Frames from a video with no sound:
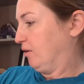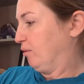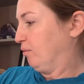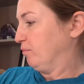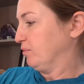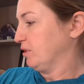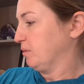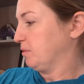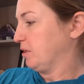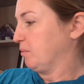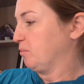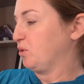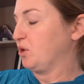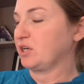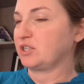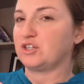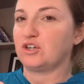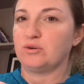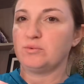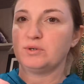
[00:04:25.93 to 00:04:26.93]
September,
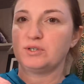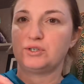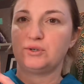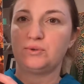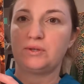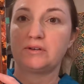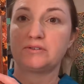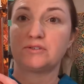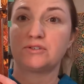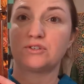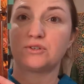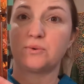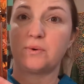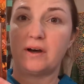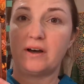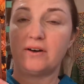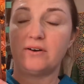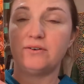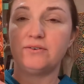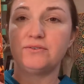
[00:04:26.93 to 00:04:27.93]
October
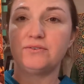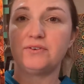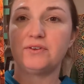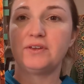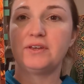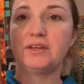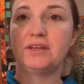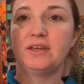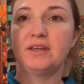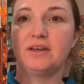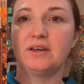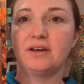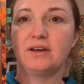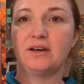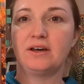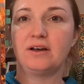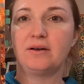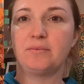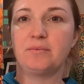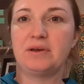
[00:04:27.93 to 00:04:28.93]
2012.
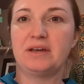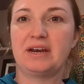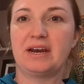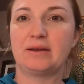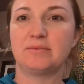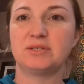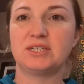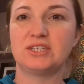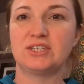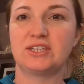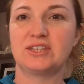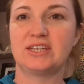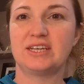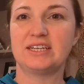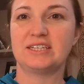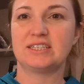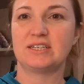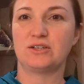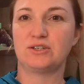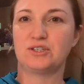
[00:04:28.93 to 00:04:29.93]
And I'm stitching
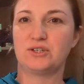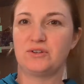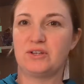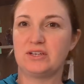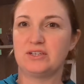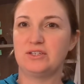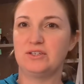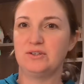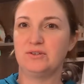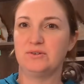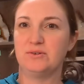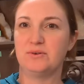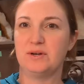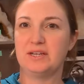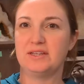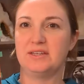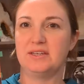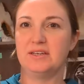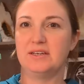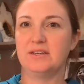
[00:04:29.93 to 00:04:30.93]
this, and I'll show that to you
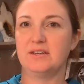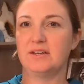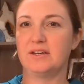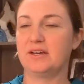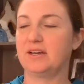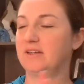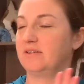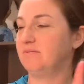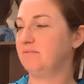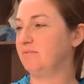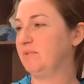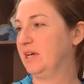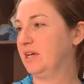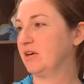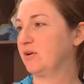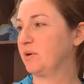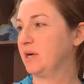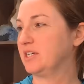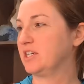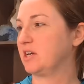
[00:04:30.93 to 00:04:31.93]
at the later
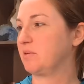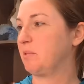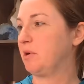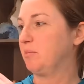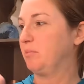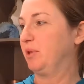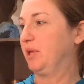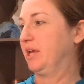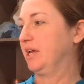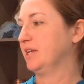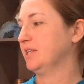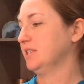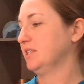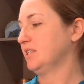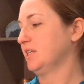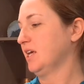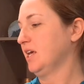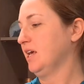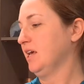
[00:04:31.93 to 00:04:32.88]
when I talk about plans.